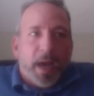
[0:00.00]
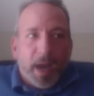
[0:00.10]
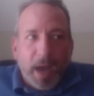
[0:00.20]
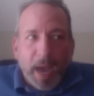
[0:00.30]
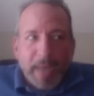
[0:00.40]

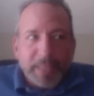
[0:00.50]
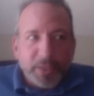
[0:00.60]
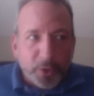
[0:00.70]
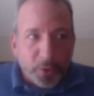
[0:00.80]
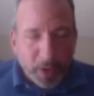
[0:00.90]
I
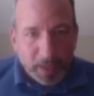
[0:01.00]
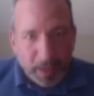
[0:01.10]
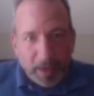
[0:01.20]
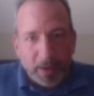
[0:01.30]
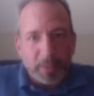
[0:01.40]
do,
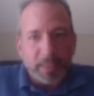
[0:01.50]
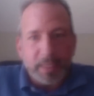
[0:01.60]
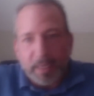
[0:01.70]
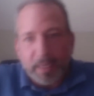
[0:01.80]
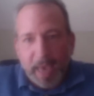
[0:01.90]
with
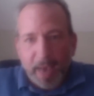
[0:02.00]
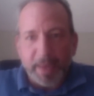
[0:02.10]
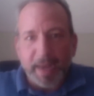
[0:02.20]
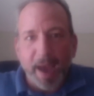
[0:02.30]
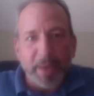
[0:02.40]
the
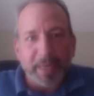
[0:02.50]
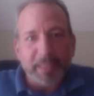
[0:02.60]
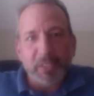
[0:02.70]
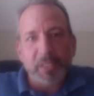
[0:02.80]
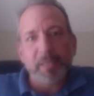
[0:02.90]

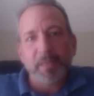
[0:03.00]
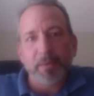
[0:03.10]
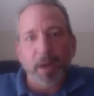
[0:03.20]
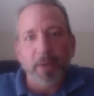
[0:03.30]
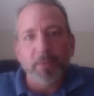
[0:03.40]
Abenomics,
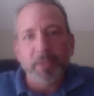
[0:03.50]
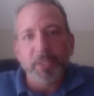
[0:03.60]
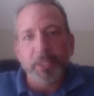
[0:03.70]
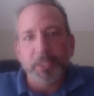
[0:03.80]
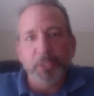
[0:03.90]
right, which
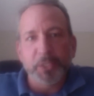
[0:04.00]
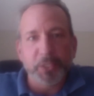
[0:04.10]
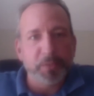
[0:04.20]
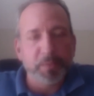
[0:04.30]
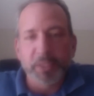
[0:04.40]
is
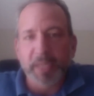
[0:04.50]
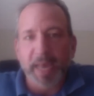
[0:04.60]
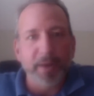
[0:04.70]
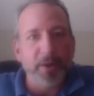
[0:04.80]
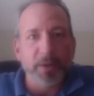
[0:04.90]
just
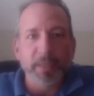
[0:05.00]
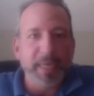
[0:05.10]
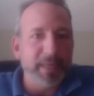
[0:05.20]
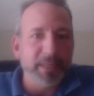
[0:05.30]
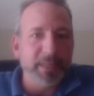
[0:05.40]
standard
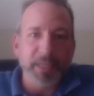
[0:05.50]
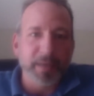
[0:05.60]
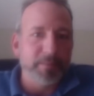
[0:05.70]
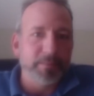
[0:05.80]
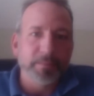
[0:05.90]

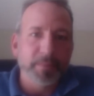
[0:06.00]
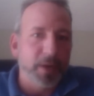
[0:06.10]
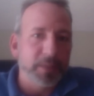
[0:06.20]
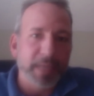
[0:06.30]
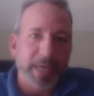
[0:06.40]
Keynesian, you
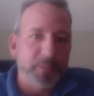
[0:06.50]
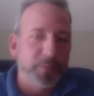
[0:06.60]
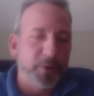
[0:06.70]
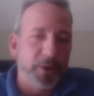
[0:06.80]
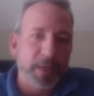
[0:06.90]
know,
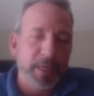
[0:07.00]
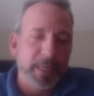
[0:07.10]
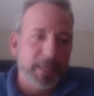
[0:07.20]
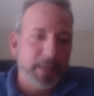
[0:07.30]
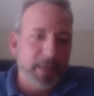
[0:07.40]
textbook,
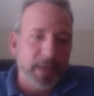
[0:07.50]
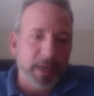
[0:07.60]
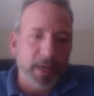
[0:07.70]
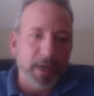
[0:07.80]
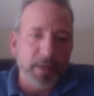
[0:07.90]

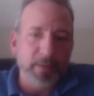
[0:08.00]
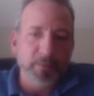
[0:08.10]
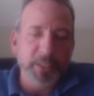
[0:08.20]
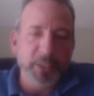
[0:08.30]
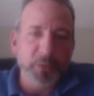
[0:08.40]

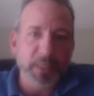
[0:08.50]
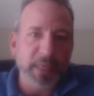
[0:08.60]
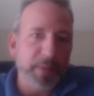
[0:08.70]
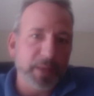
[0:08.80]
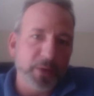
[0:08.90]
which is what
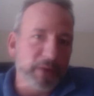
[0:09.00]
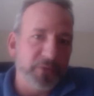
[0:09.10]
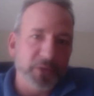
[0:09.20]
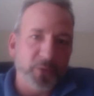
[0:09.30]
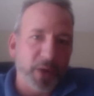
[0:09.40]
they've been doing
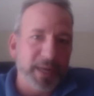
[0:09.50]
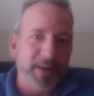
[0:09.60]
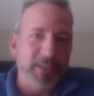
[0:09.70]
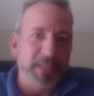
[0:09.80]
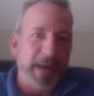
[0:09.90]
for 20
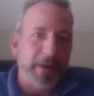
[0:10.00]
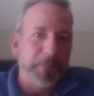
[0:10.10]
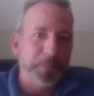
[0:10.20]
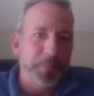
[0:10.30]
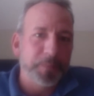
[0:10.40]
years now.
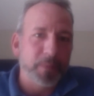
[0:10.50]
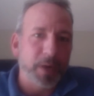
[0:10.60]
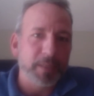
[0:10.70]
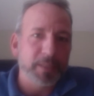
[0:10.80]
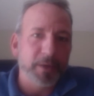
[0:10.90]

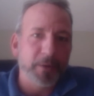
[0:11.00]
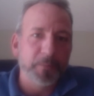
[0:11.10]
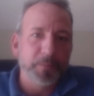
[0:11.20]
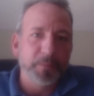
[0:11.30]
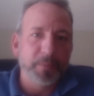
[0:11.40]
Right.
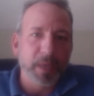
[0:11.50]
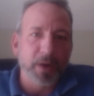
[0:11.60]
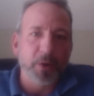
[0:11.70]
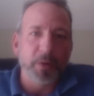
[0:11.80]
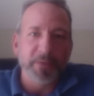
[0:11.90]
So, you
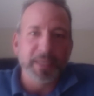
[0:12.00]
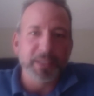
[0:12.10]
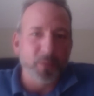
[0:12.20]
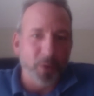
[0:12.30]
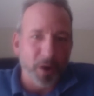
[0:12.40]
know, if it
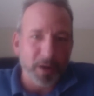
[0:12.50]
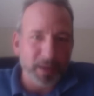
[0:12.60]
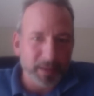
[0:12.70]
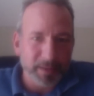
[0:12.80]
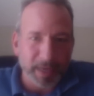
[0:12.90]
doesn't
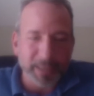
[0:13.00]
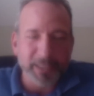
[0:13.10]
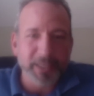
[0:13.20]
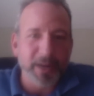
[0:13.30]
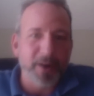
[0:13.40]
work, as
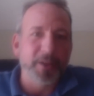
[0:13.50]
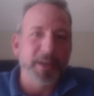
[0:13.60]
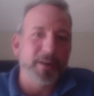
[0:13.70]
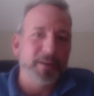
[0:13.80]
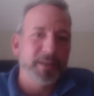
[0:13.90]
you said
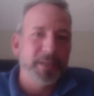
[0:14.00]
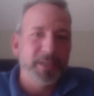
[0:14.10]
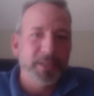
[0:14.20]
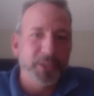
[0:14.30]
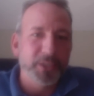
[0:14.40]
earlier,
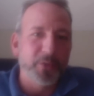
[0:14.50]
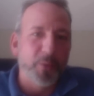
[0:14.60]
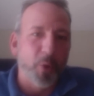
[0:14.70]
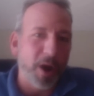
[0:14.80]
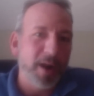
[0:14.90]
just do
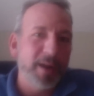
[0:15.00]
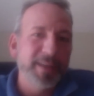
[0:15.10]
more.